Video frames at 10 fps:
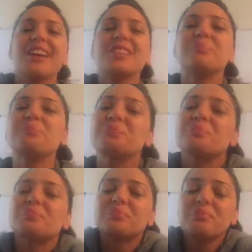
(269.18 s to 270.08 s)

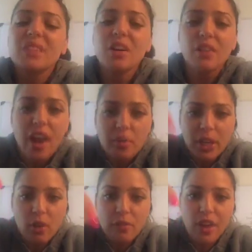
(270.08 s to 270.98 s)
Um,
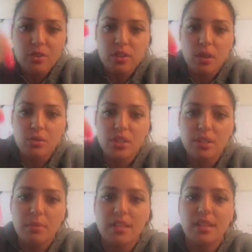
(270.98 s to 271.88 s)
everybody go follow Sloan.
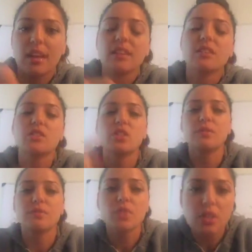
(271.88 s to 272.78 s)
She's amazing. And
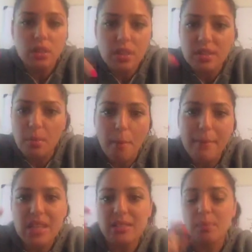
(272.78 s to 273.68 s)
she, she does some
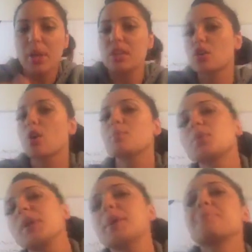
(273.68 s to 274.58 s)
amazing
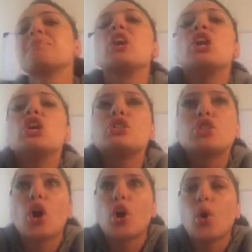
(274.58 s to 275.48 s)
periscope. So anyway,
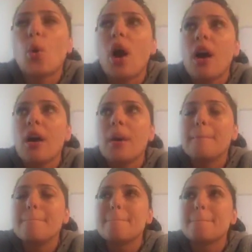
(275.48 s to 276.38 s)
so,
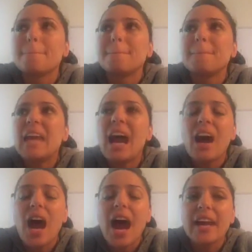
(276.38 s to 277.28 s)
um,
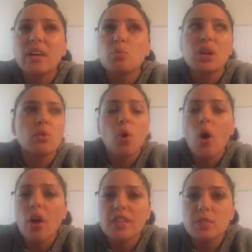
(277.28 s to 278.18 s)
yeah, I would
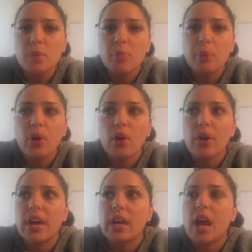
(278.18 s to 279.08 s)
enroll all these
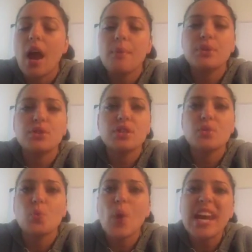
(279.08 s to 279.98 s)
people and I was
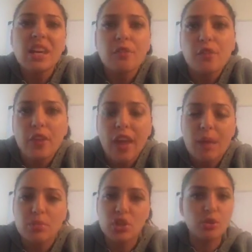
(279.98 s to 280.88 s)
just waiting for
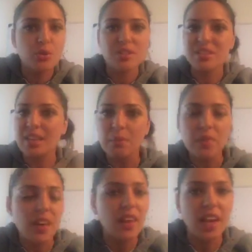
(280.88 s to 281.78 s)
them to go do the
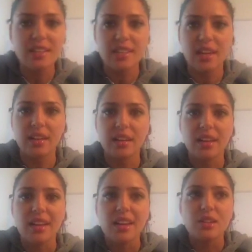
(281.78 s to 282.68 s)
same thing that I did.
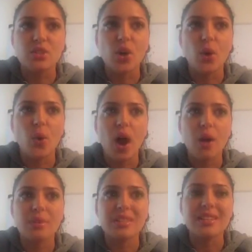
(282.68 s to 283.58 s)
So
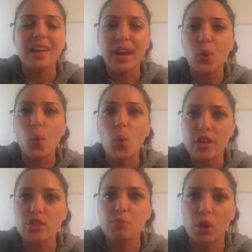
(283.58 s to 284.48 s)
I was net
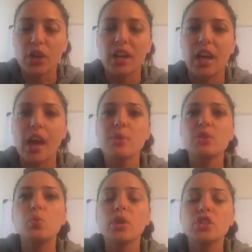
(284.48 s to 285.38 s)
wish marketing. I
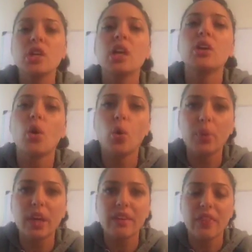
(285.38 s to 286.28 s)
was wishing and
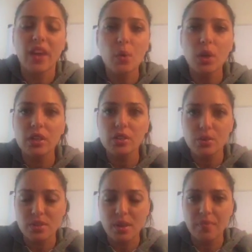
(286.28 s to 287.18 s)
hoping that they were going to
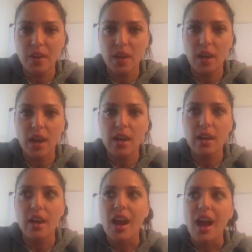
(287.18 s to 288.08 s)
do something.
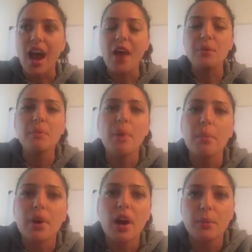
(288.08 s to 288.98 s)
And I
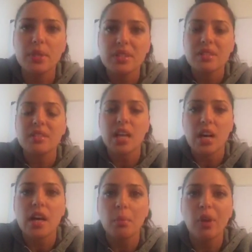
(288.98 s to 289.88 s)
remember I would
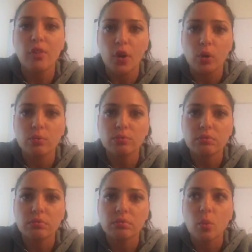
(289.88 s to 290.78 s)
stare at my
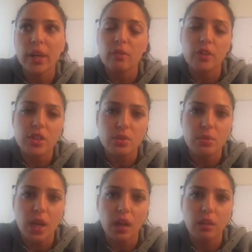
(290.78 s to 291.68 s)
phone waiting for
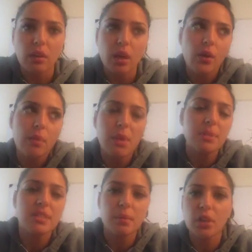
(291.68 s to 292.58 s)
it to ring. Like, okay,
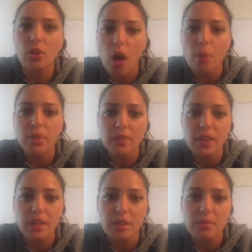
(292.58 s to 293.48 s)
maybe somebody will call me
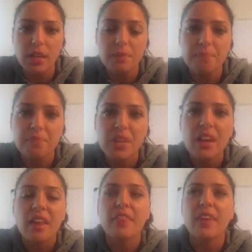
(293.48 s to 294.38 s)
if they need me.
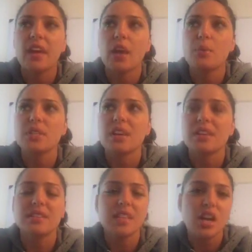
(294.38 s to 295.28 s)
Then I was
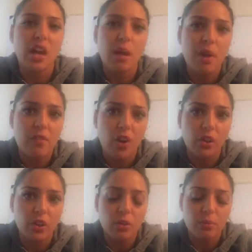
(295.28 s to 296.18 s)
like staring at my
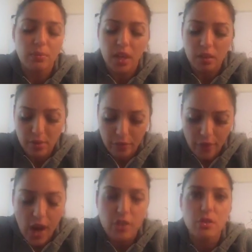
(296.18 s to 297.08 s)
volume, hitting
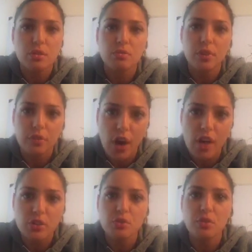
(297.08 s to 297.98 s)
refresh,
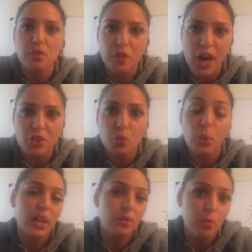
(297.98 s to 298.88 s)
refresh,
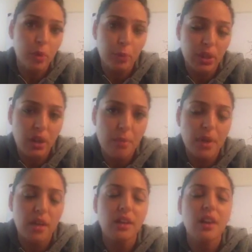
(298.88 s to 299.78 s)
refresh, waiting for people to
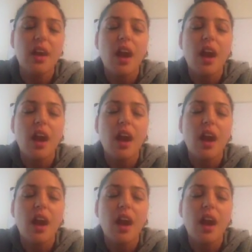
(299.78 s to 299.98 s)
come in.